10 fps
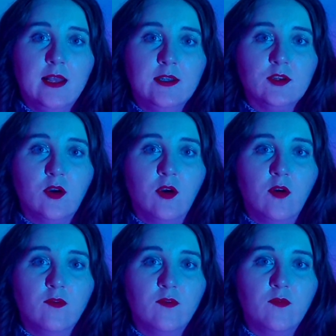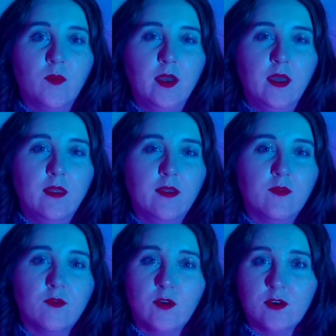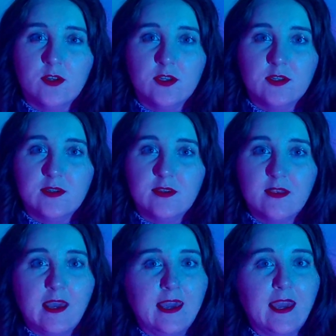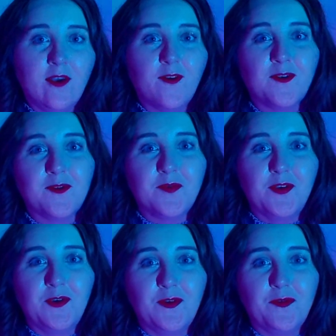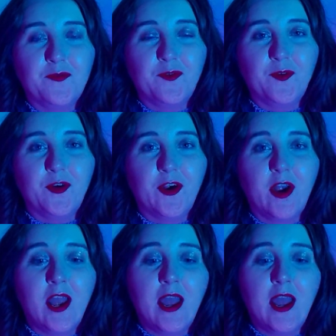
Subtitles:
end off with first thanking all of you for